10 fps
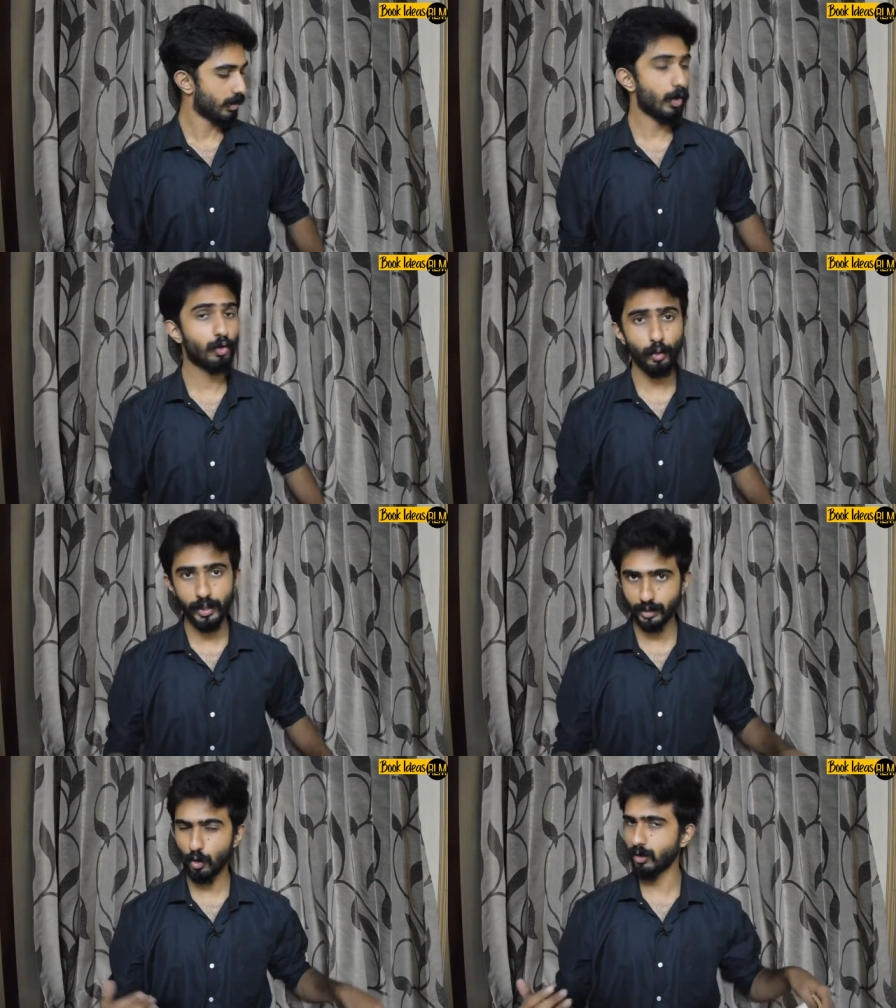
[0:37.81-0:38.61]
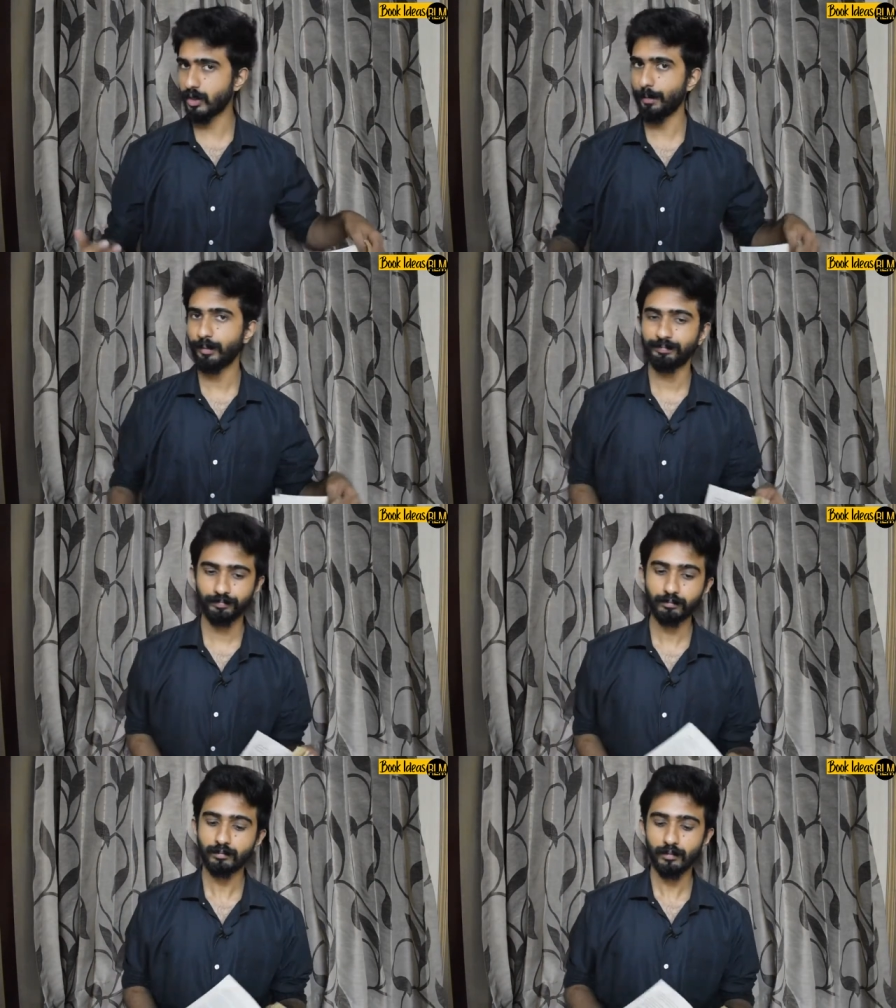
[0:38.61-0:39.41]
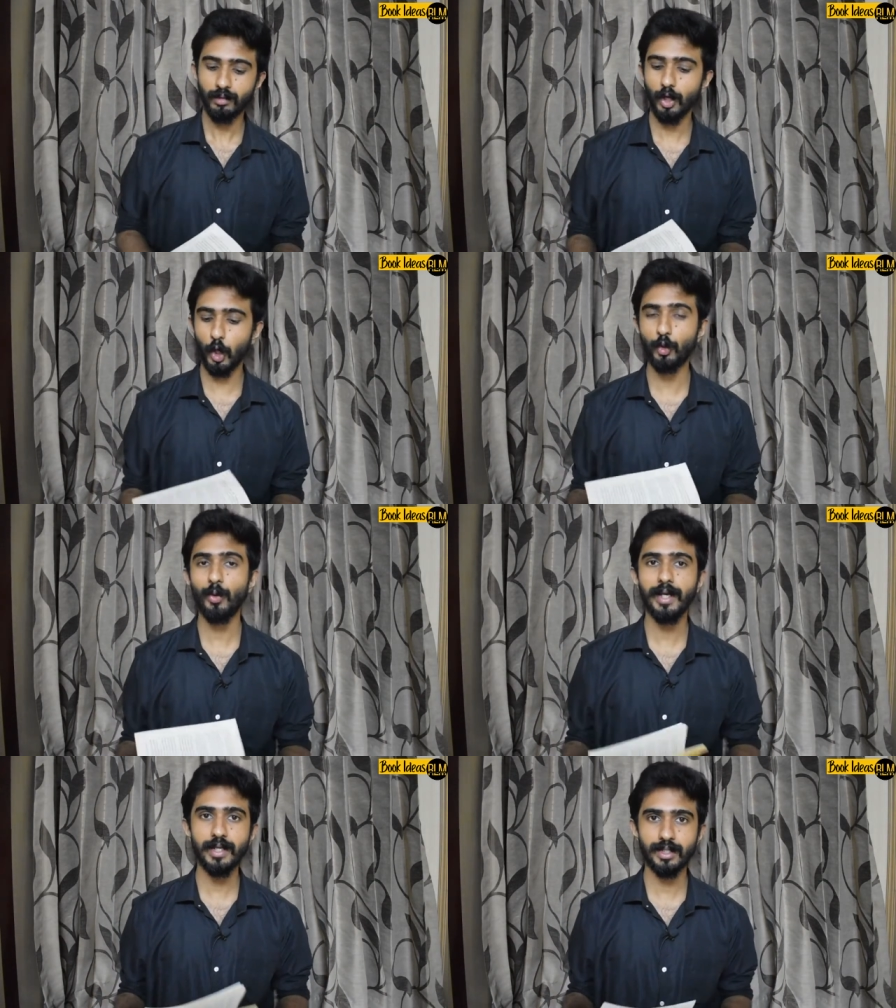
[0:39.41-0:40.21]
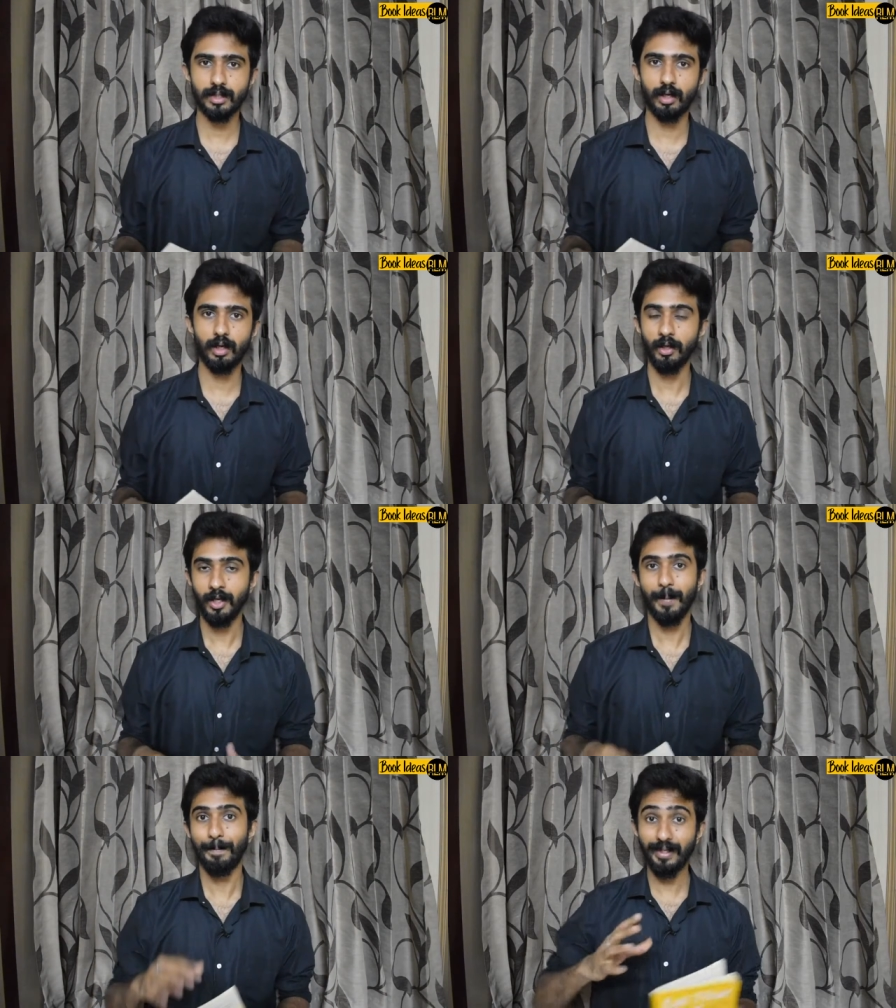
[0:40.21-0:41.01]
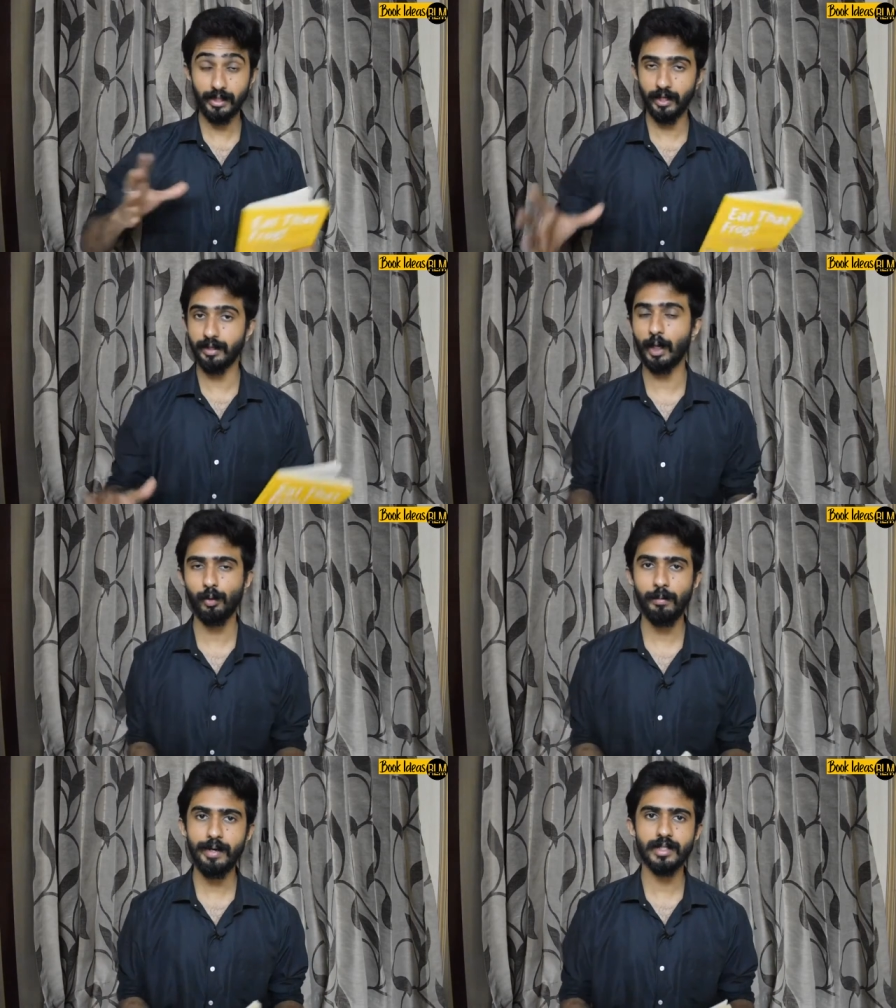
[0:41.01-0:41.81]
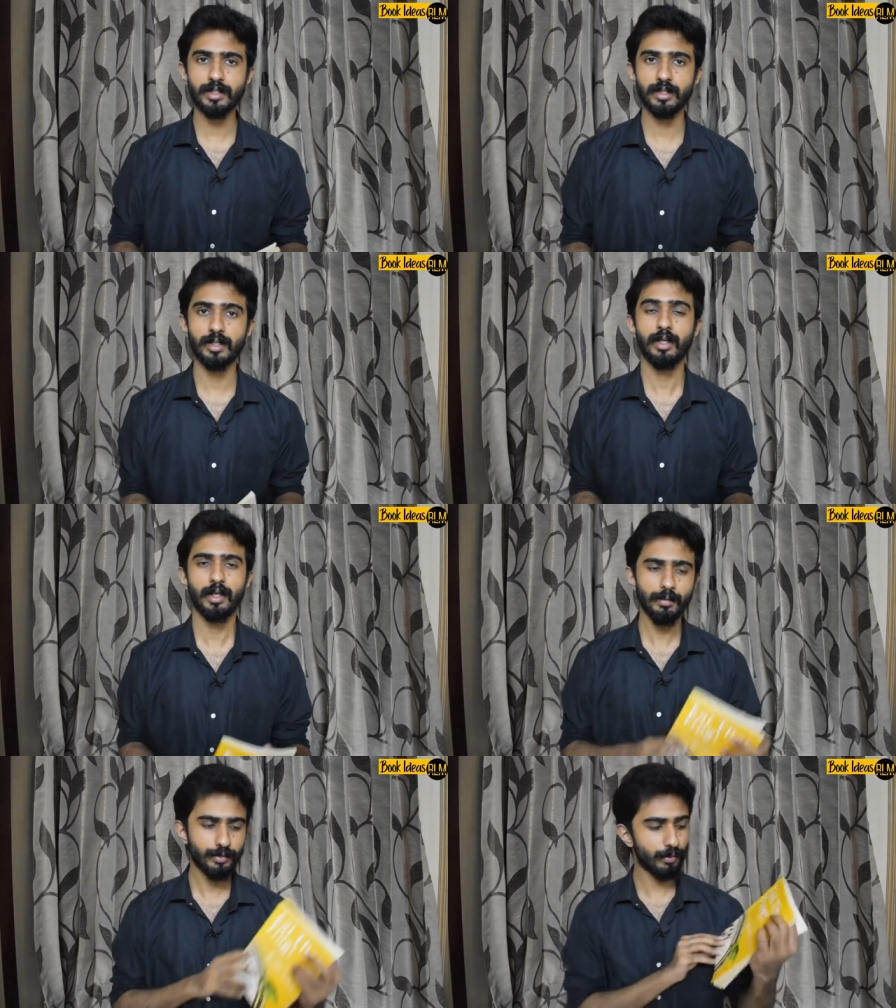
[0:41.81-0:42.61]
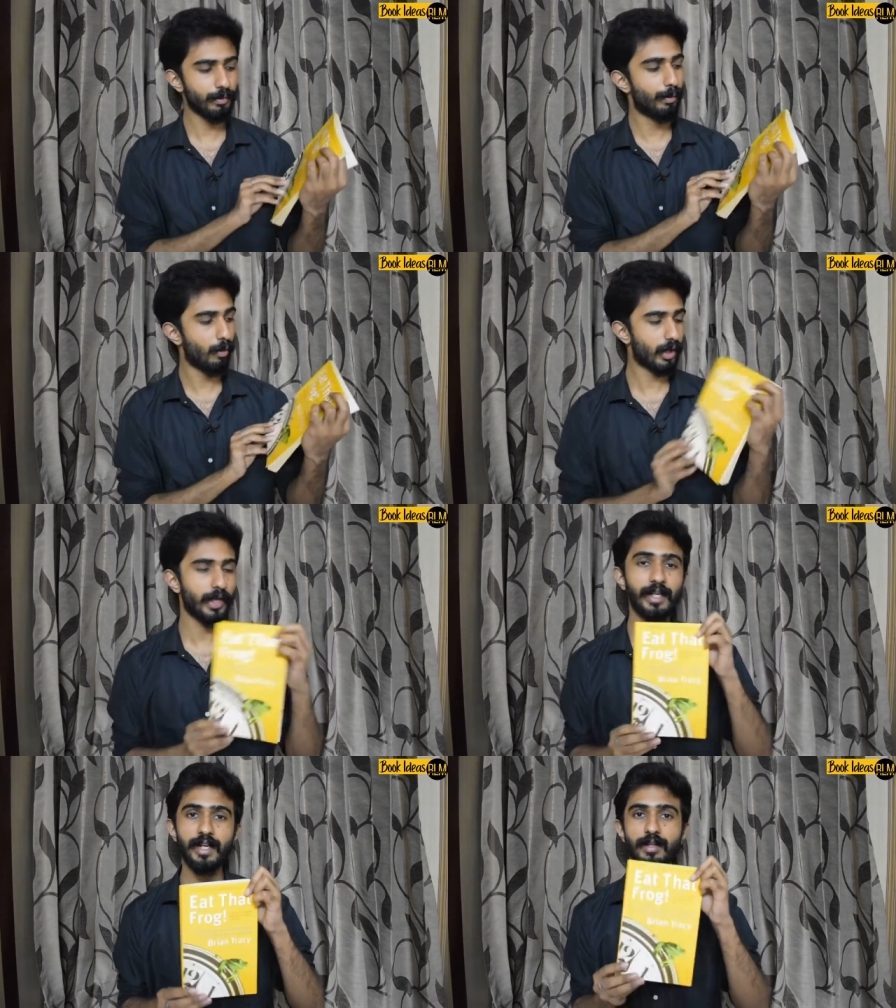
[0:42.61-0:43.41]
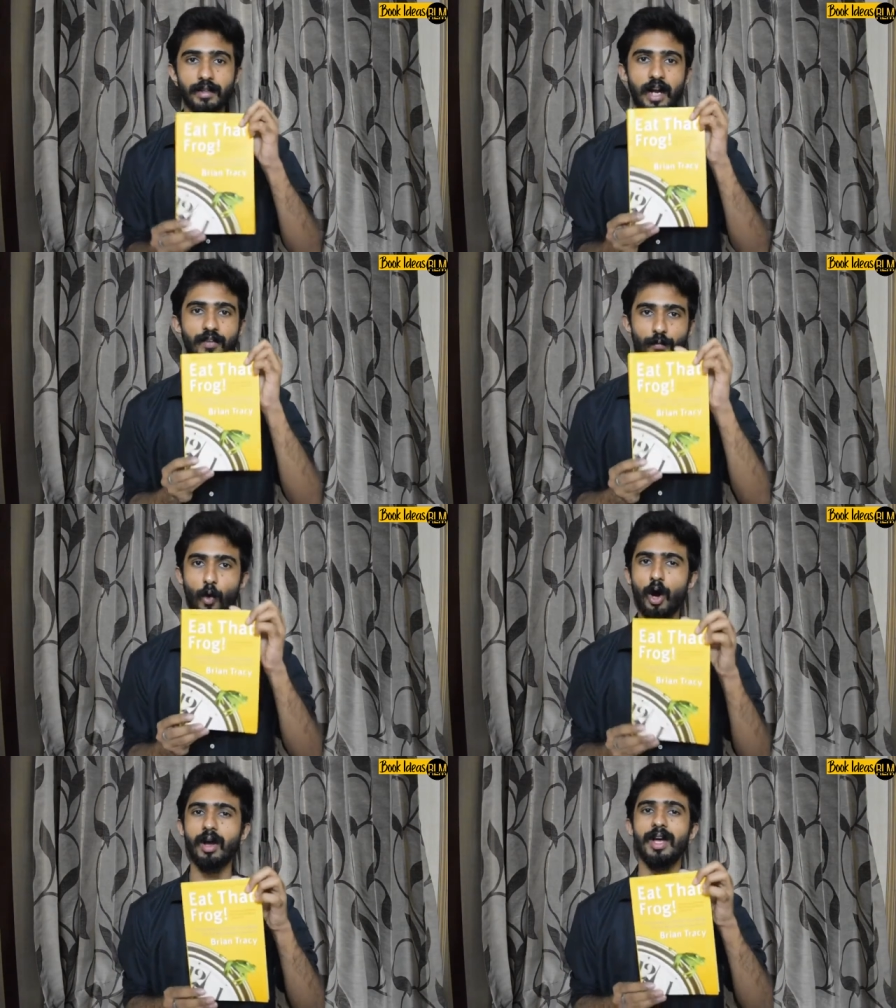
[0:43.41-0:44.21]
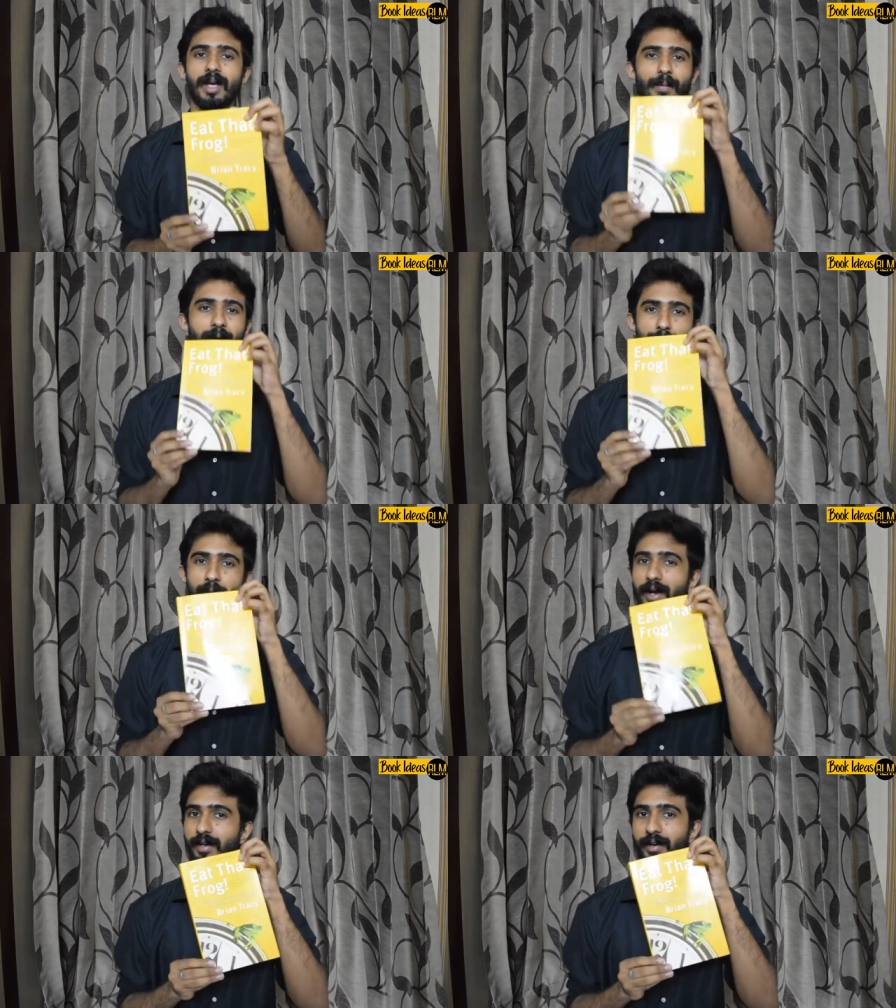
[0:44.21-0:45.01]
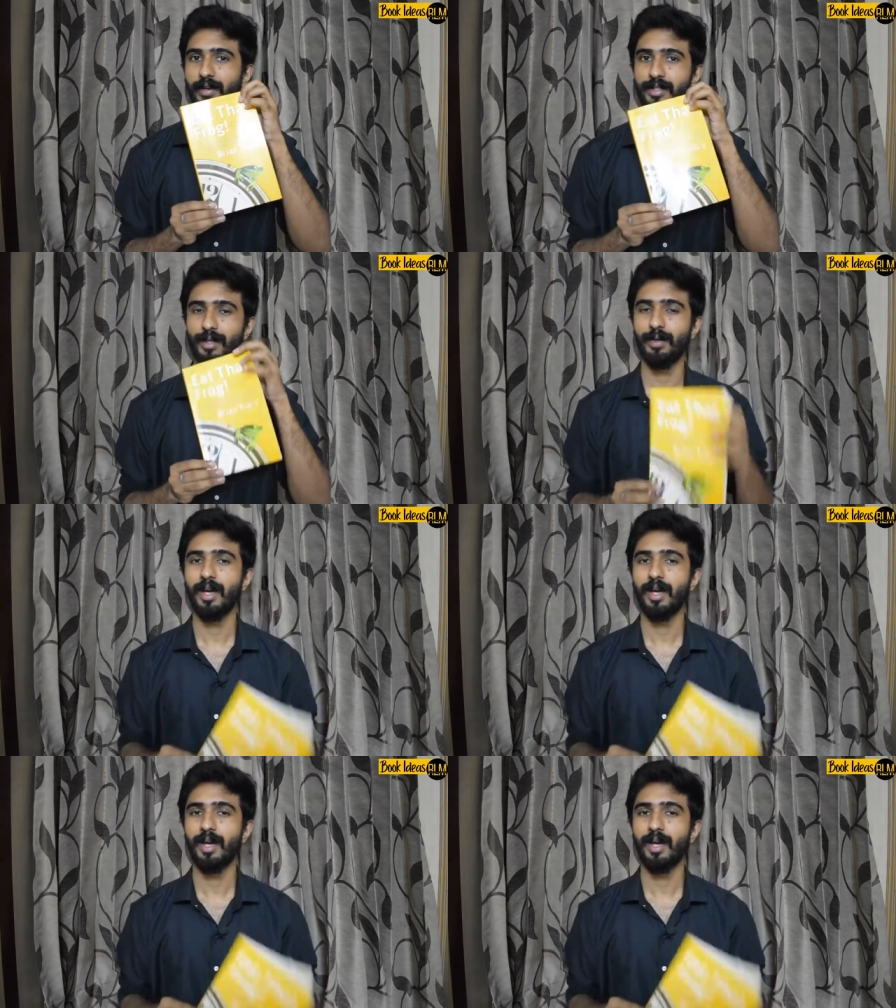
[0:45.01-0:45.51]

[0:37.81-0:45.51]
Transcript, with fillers: Now today's concept or today's uh, method that we'll be discussing comes from the book Eat That Frog by Brian Tracy.